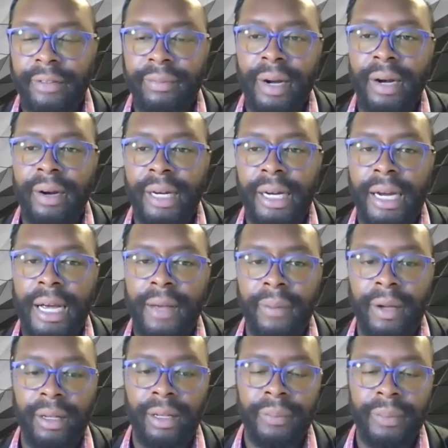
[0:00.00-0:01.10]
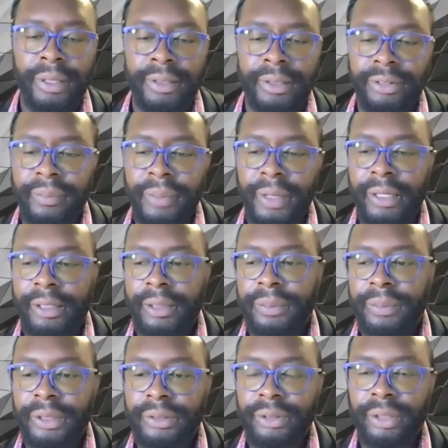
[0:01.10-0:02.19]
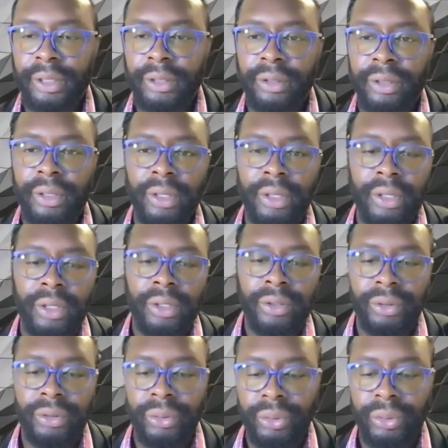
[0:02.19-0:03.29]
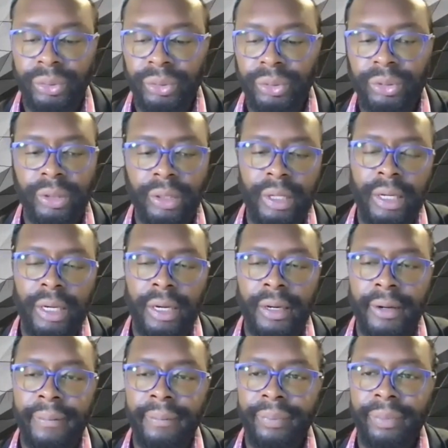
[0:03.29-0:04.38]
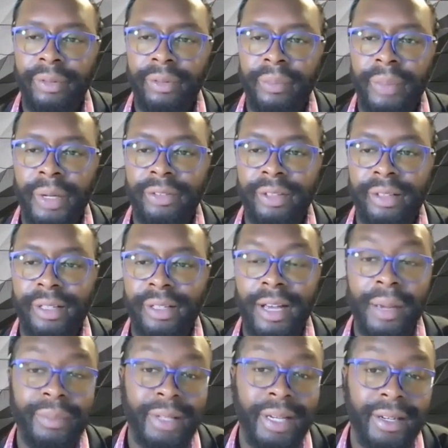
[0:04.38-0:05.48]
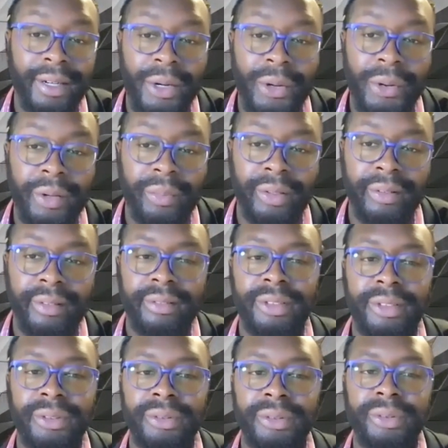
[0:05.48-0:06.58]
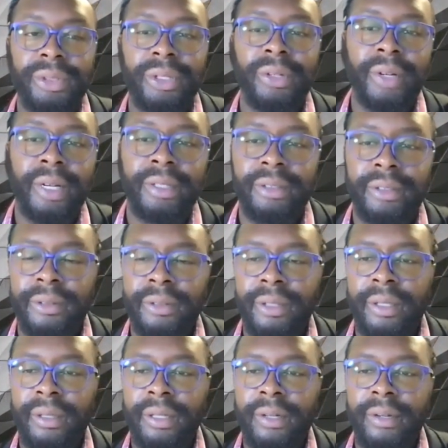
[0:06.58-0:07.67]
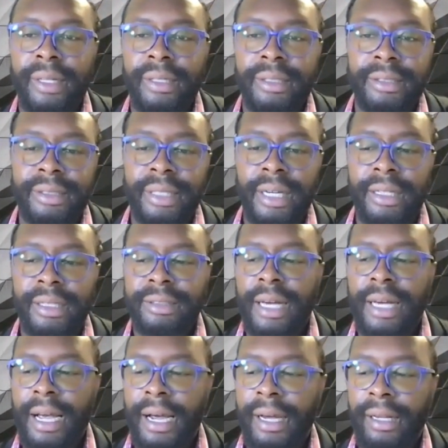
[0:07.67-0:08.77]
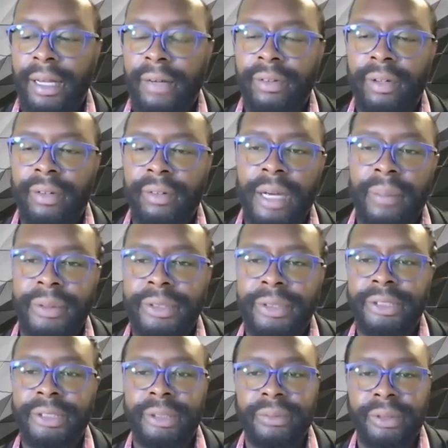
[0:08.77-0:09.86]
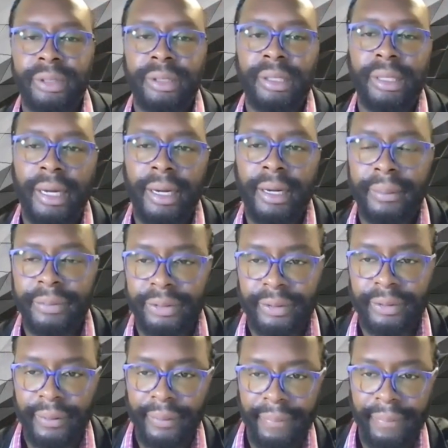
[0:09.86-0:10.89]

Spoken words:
of modern day, how Olympians and Paralympians can use basically updated equipment to create this high level of competition within the games.